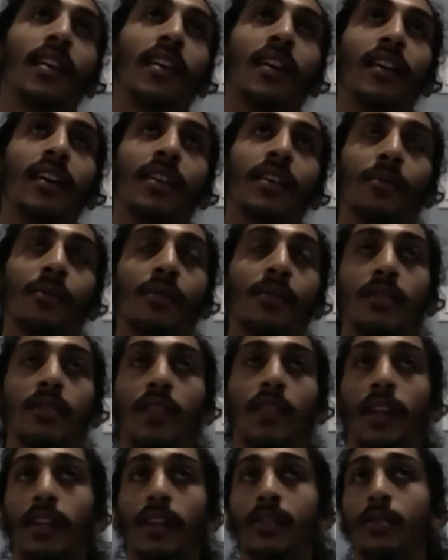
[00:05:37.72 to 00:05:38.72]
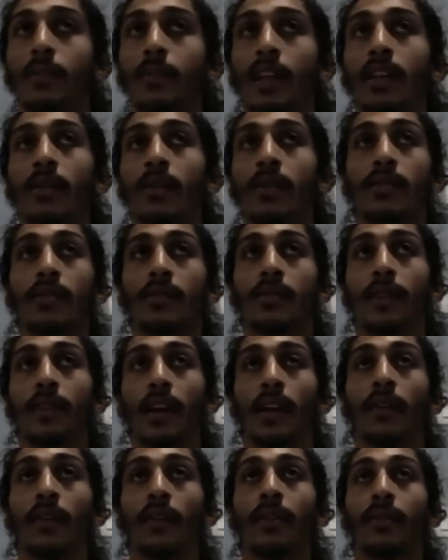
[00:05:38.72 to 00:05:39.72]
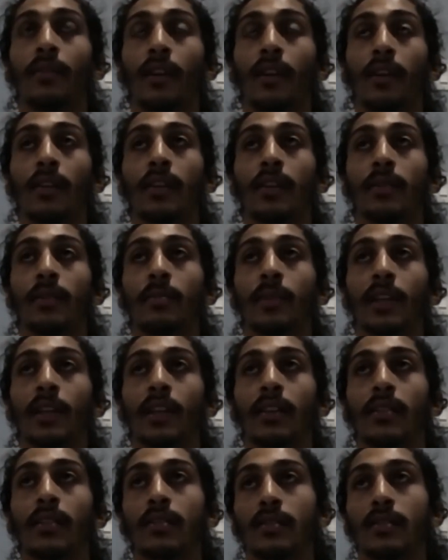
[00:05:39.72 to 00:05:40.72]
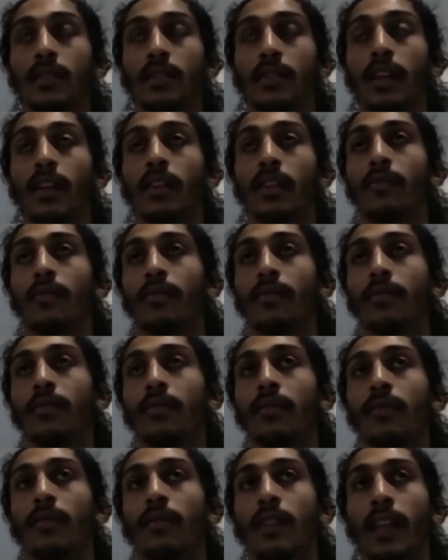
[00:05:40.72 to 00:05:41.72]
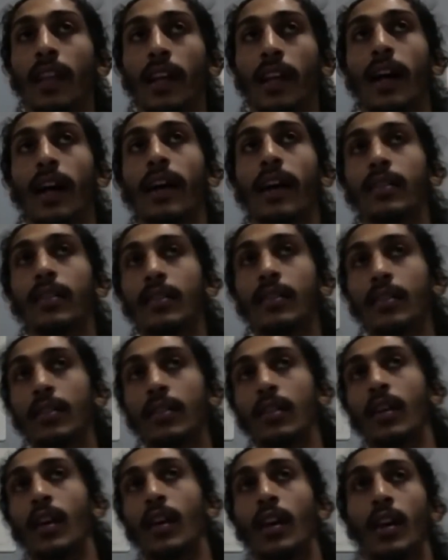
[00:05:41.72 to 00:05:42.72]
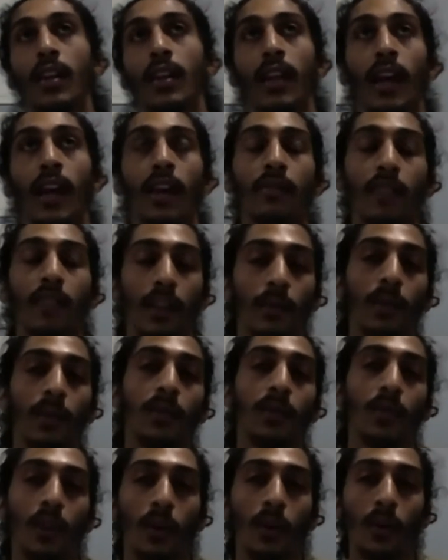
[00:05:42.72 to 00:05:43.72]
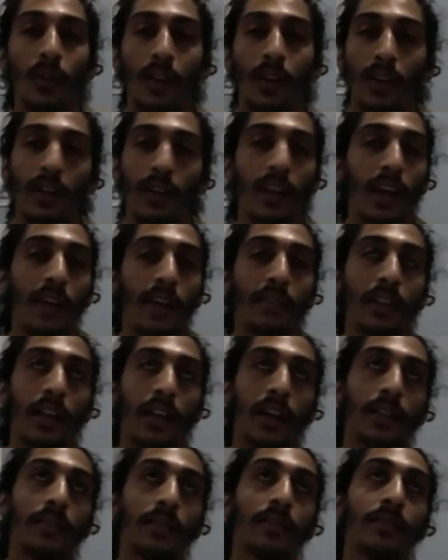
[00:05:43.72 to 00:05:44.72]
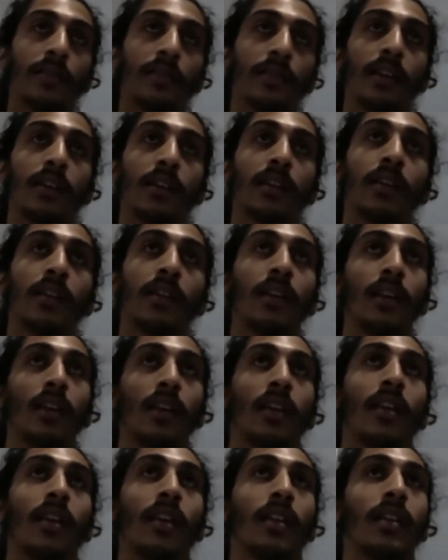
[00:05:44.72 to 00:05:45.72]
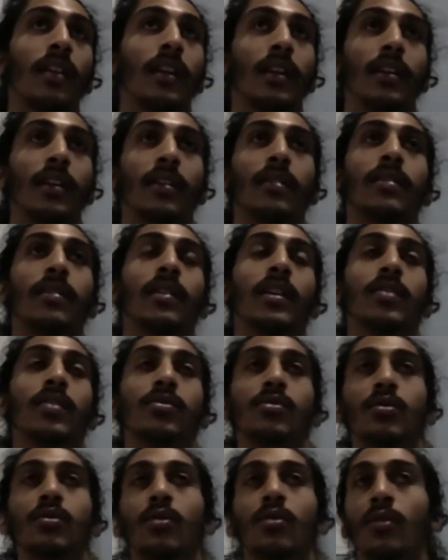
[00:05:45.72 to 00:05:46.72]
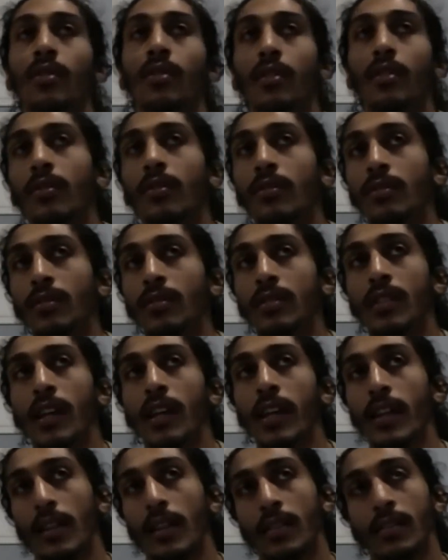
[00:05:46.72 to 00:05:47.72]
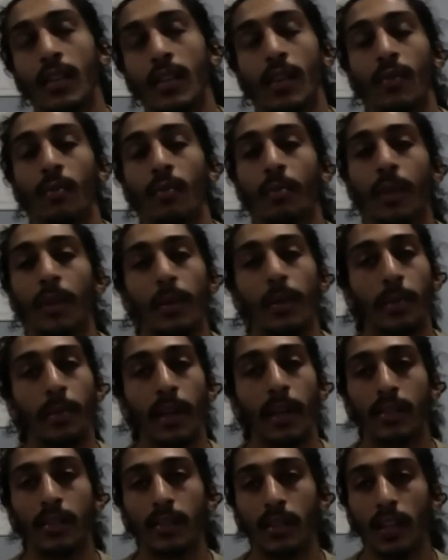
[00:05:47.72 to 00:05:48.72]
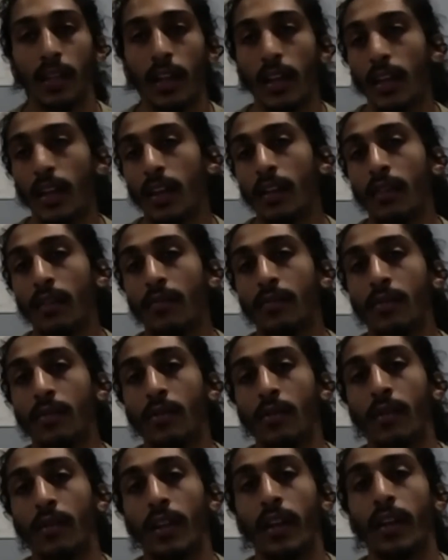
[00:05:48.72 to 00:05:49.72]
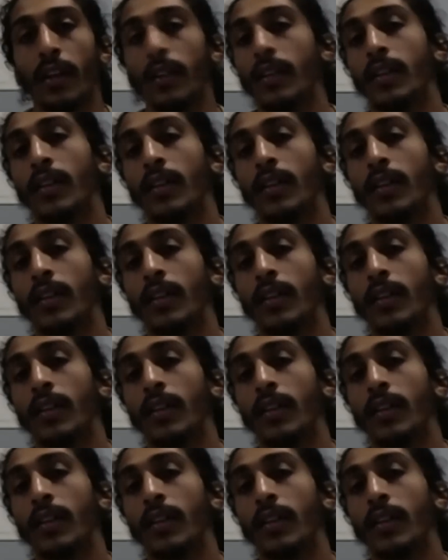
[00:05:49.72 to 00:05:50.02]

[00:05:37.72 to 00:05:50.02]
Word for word: there was like Jamaica was a very, very big slave like island. They have like when you go there, they have a lot of like like historical sites that were built by slaves or that like